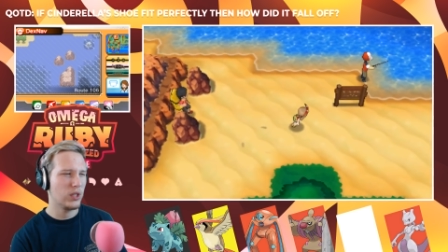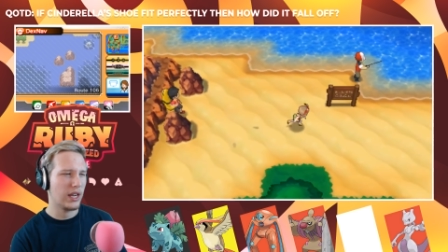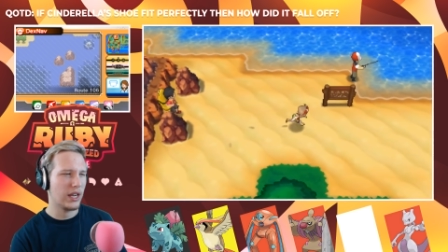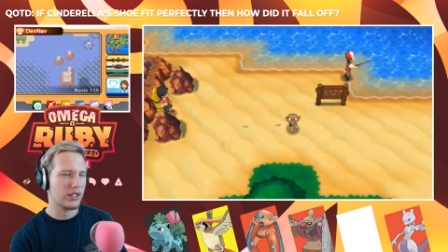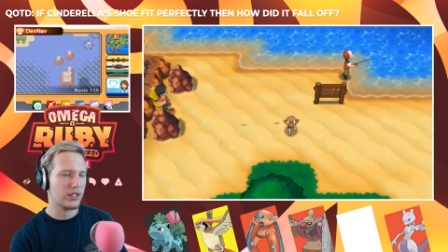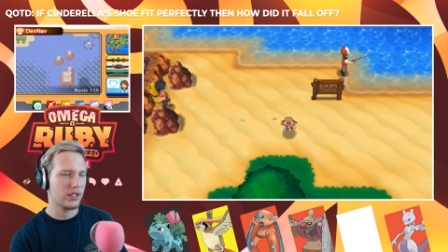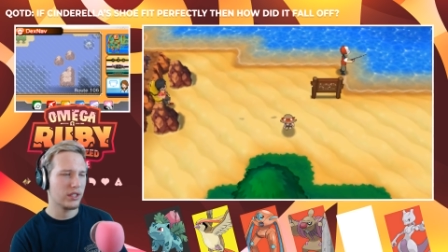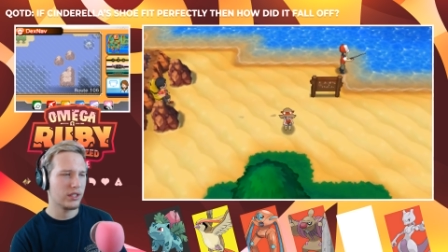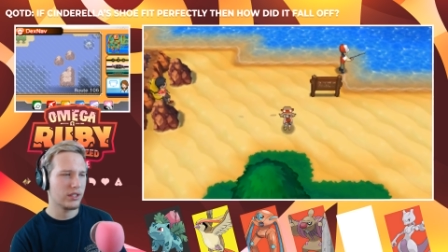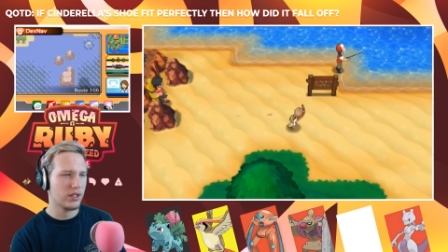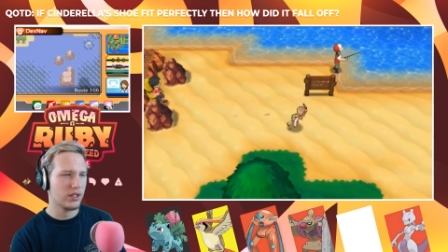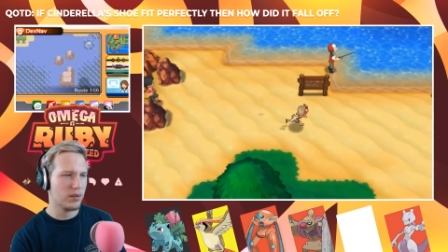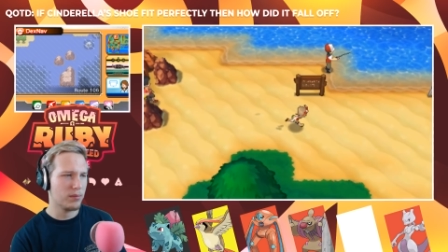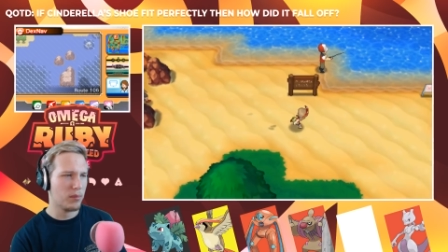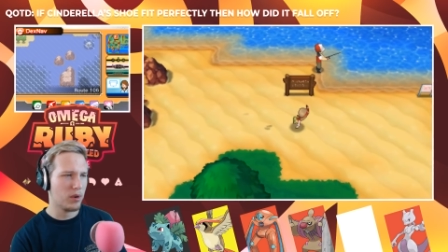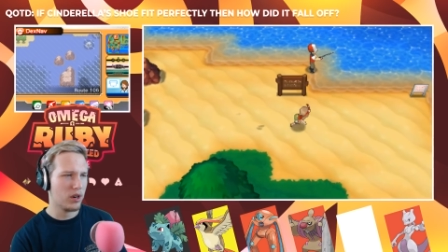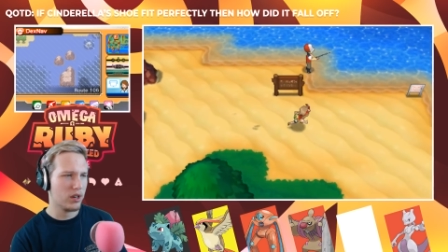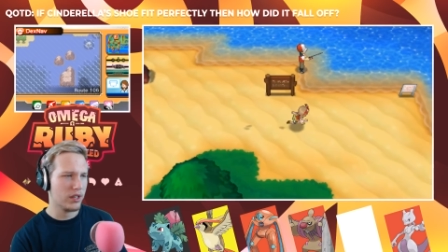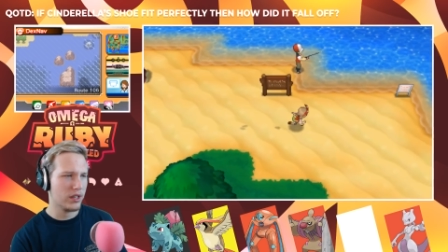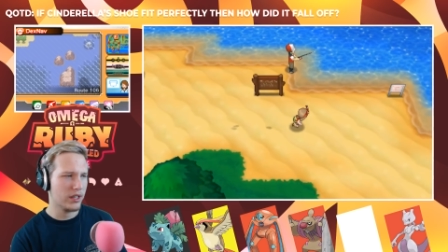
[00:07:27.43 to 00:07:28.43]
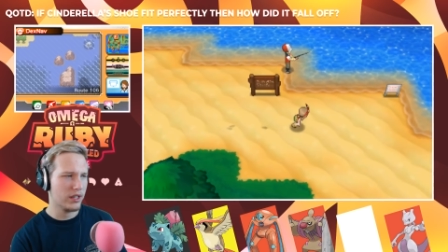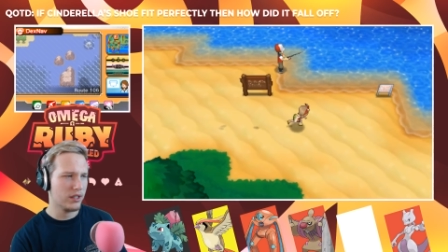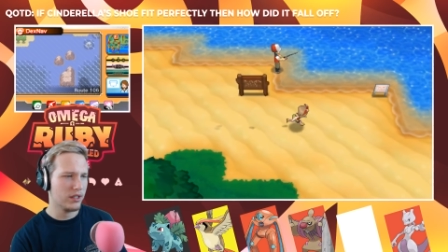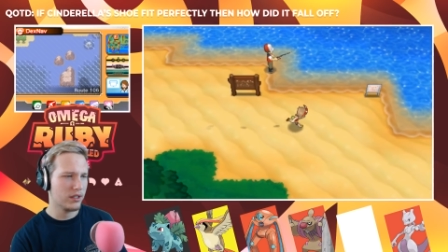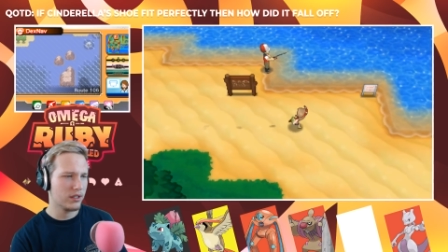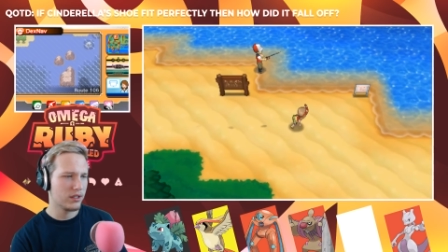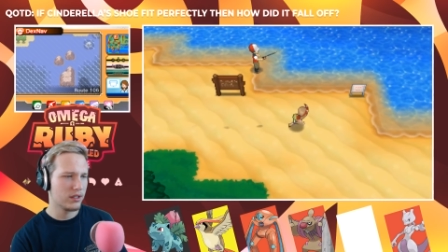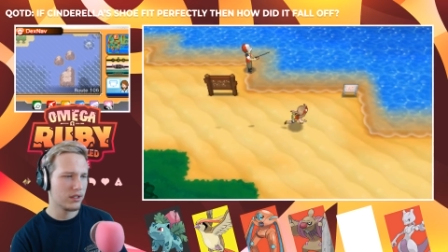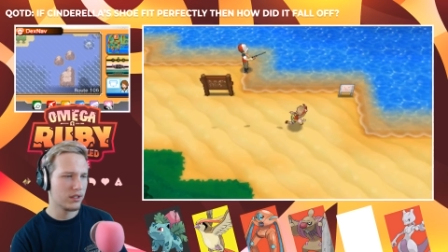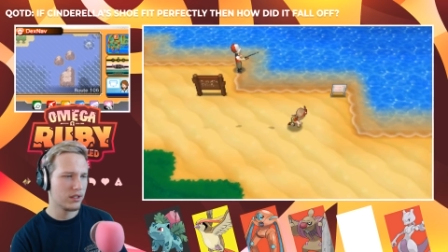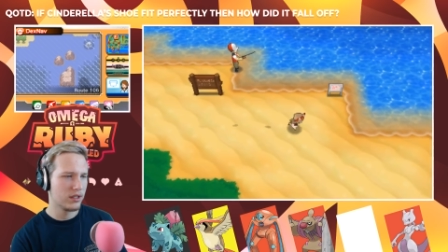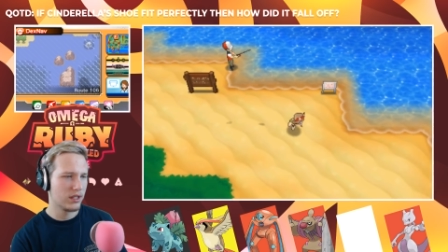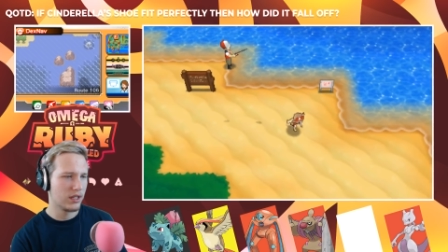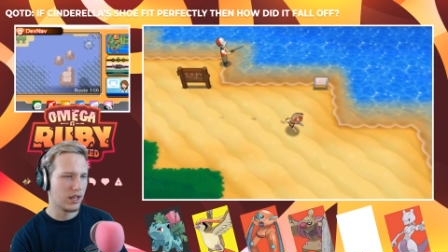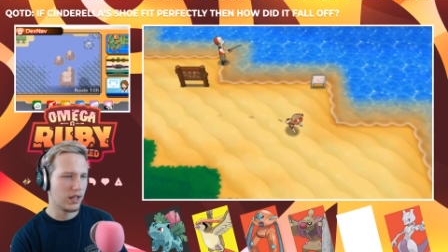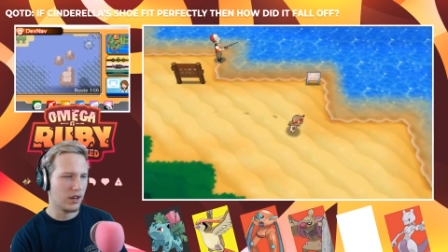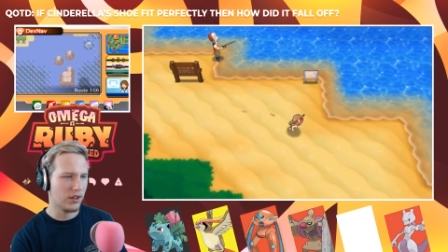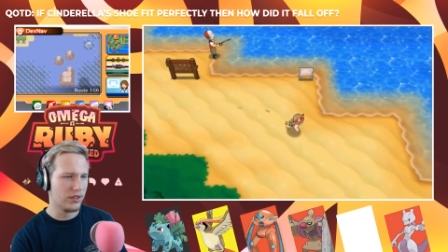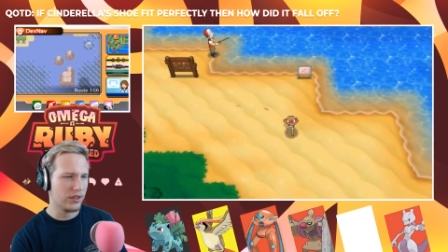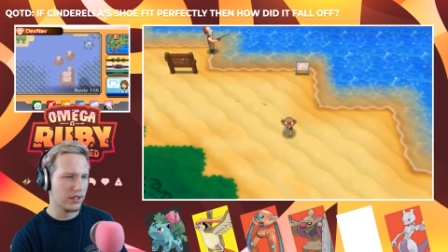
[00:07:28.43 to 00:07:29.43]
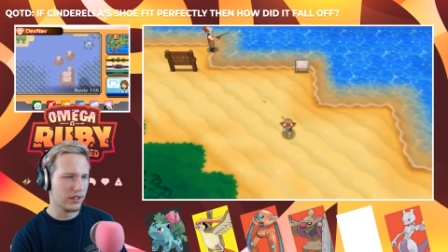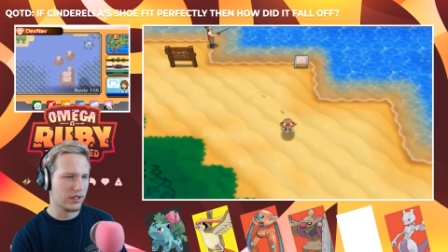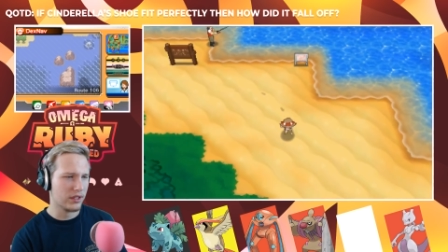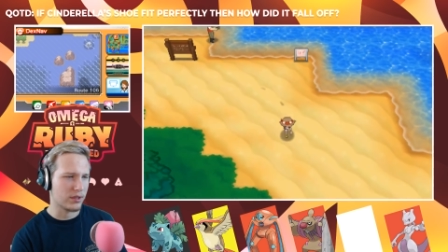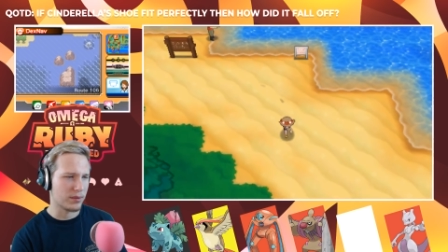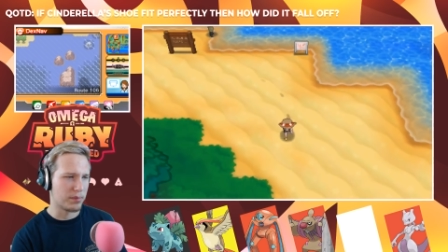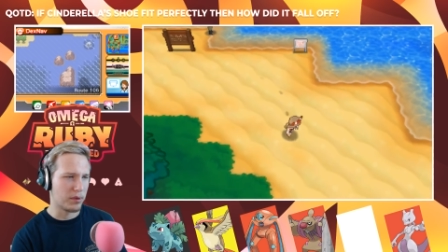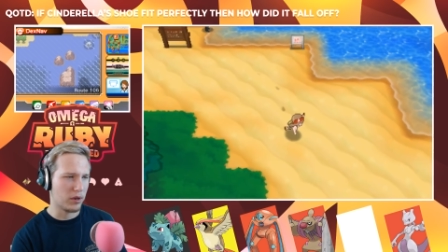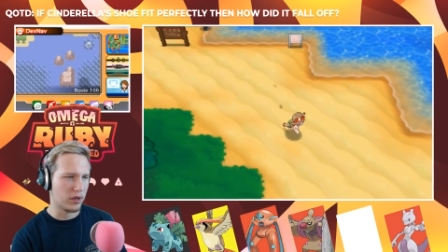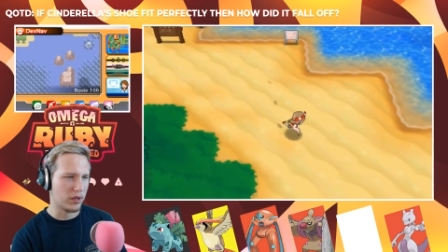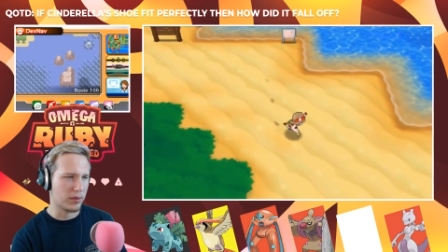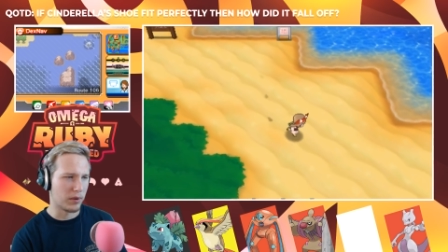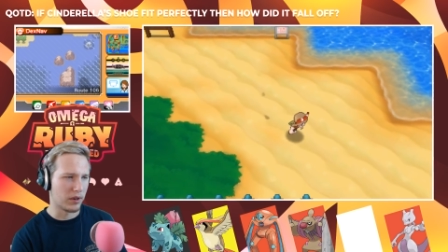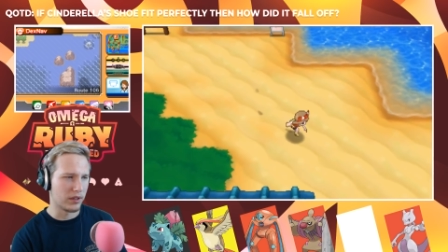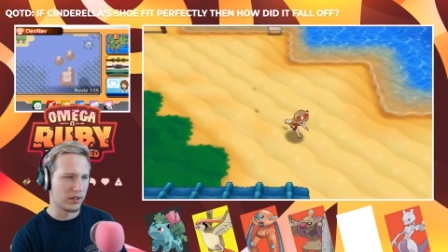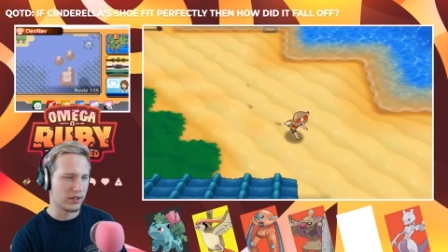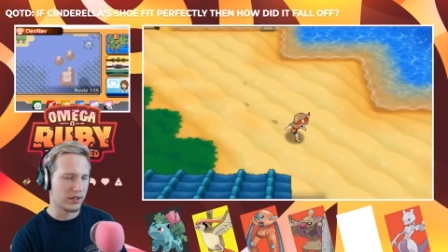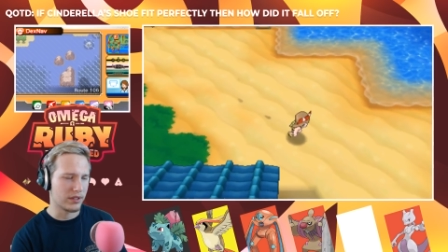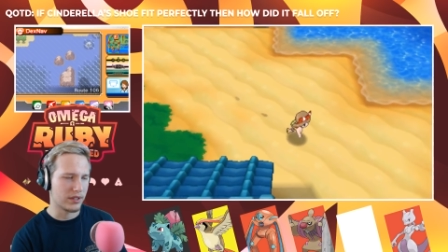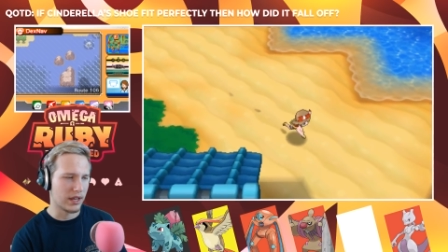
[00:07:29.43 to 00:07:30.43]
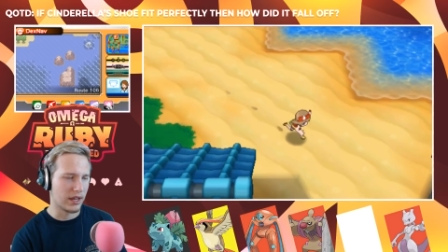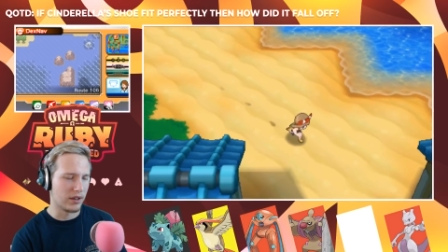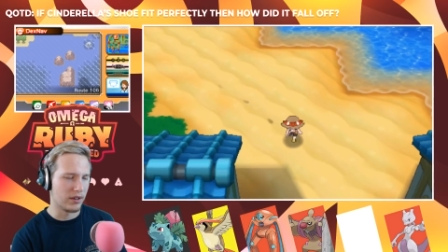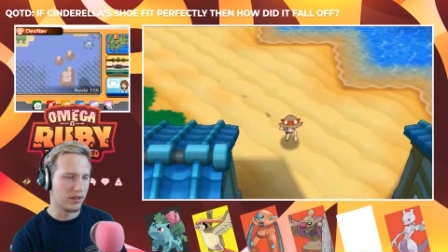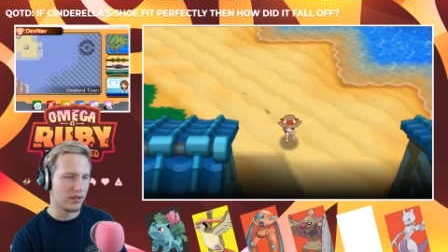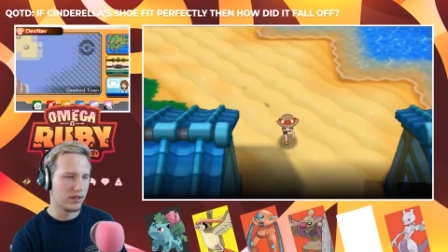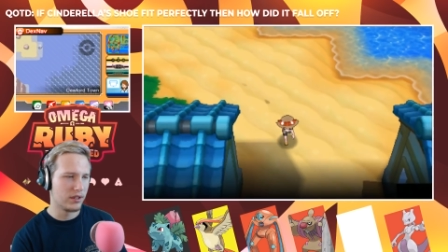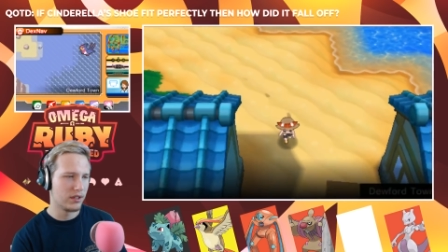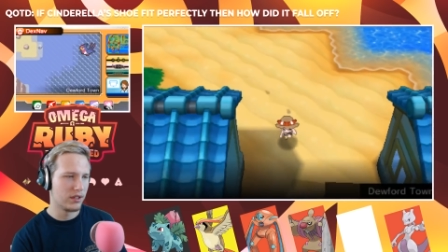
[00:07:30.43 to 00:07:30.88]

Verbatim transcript: actually, is there a mart here? I don't think there's a Pokemon in this town.